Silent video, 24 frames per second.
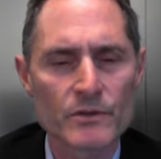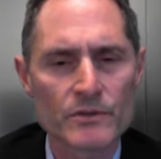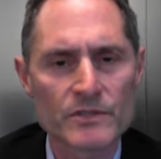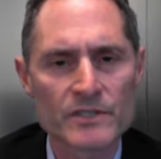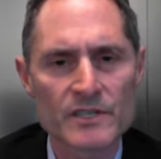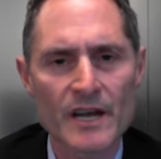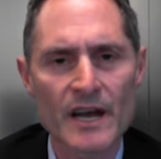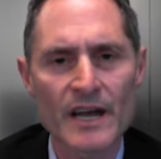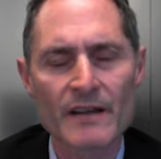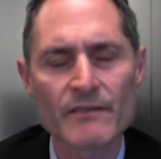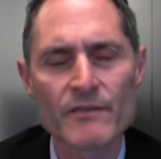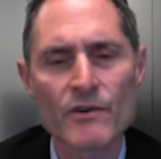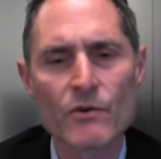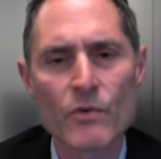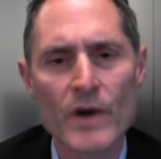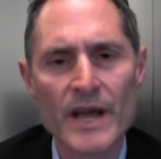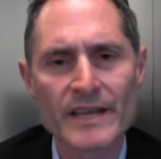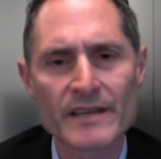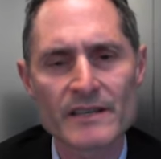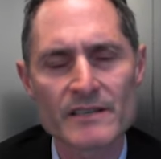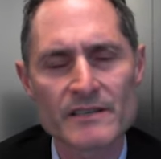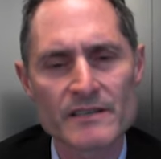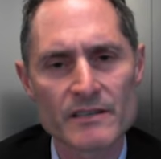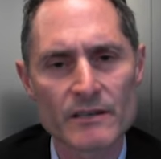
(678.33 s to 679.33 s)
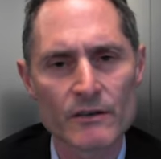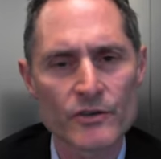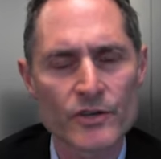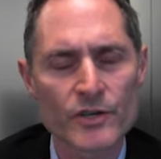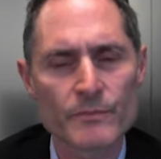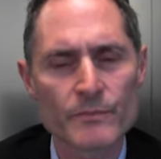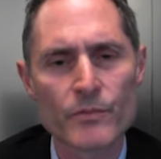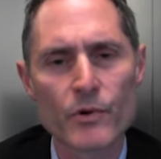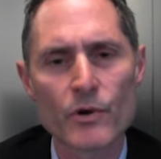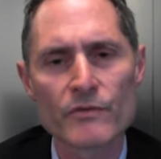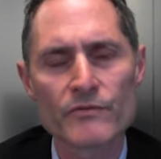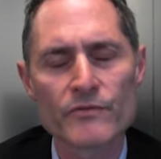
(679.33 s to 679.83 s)
So it's kind of a way to tilt
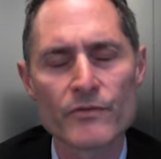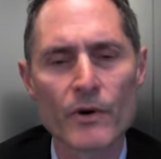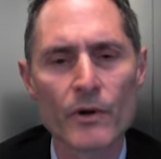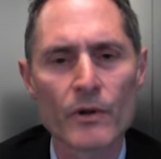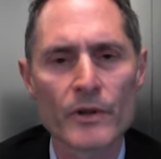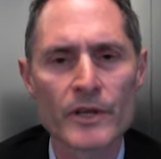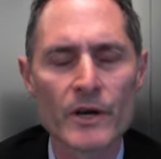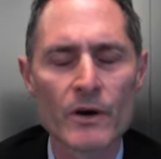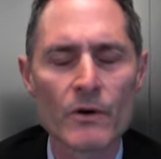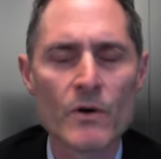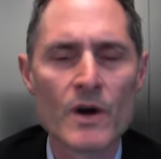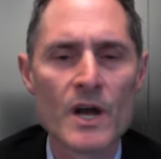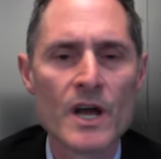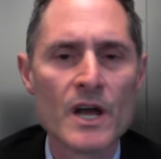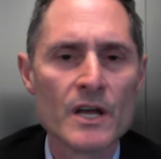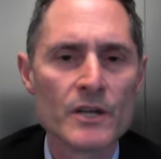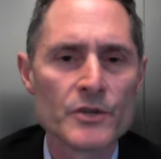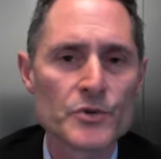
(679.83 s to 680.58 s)
your portfolio